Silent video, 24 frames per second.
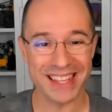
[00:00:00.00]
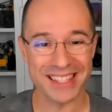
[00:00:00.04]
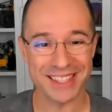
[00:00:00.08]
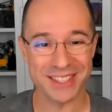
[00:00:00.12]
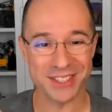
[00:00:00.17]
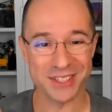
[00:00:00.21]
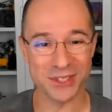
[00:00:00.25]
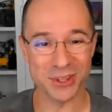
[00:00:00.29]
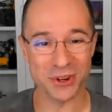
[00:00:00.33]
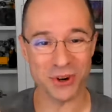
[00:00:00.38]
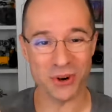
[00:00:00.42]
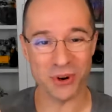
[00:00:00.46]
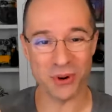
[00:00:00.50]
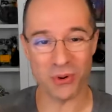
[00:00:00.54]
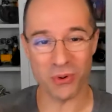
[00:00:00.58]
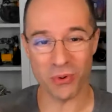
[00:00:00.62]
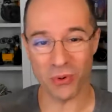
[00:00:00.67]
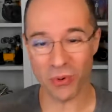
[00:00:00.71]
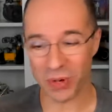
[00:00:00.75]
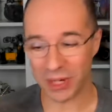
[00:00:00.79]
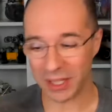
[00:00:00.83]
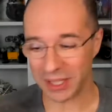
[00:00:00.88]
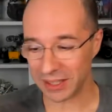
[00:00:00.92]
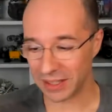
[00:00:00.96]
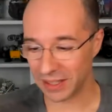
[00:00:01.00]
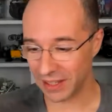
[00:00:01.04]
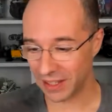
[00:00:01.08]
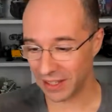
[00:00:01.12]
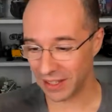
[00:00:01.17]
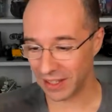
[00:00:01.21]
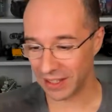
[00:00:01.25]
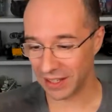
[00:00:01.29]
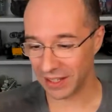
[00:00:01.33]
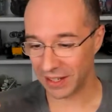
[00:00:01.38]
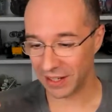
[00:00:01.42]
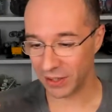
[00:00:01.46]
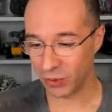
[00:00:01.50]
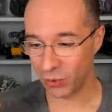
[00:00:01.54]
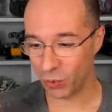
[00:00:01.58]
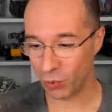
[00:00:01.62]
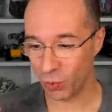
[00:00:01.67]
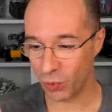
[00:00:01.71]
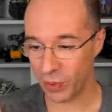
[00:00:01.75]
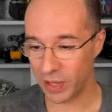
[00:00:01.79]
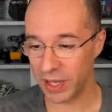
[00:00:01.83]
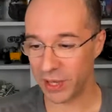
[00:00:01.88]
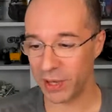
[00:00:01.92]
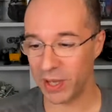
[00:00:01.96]
And so
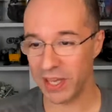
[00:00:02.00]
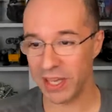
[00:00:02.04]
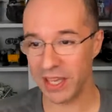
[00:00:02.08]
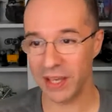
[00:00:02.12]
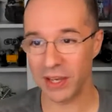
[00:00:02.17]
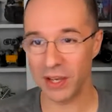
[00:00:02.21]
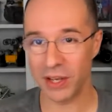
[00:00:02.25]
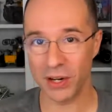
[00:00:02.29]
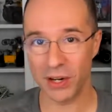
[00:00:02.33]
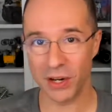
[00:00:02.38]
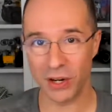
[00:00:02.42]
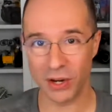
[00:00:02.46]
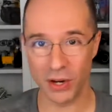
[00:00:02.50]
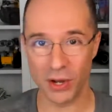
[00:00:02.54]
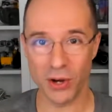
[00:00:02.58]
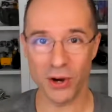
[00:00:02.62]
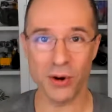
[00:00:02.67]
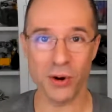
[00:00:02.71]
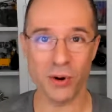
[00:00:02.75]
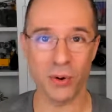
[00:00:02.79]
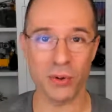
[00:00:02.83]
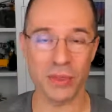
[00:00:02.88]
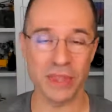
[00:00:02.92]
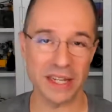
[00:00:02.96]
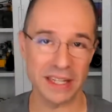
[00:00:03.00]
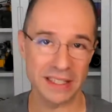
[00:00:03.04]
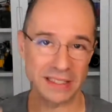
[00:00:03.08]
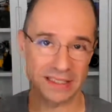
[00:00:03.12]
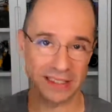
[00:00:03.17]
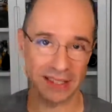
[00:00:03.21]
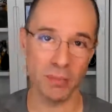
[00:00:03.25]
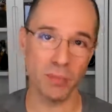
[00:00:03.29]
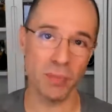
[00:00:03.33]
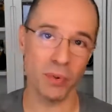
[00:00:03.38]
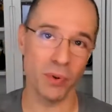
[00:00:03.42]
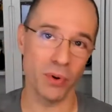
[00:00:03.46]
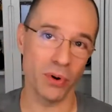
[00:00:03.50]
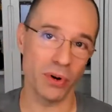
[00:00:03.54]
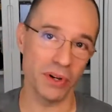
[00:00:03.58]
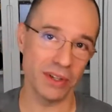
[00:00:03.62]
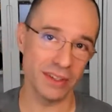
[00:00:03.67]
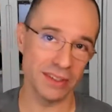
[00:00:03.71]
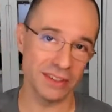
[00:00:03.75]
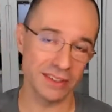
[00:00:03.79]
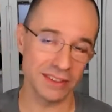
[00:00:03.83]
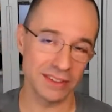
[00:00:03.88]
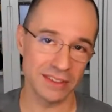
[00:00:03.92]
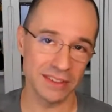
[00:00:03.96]
we know that at some
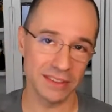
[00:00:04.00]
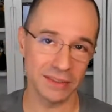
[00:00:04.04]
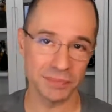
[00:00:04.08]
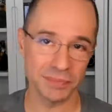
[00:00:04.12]
point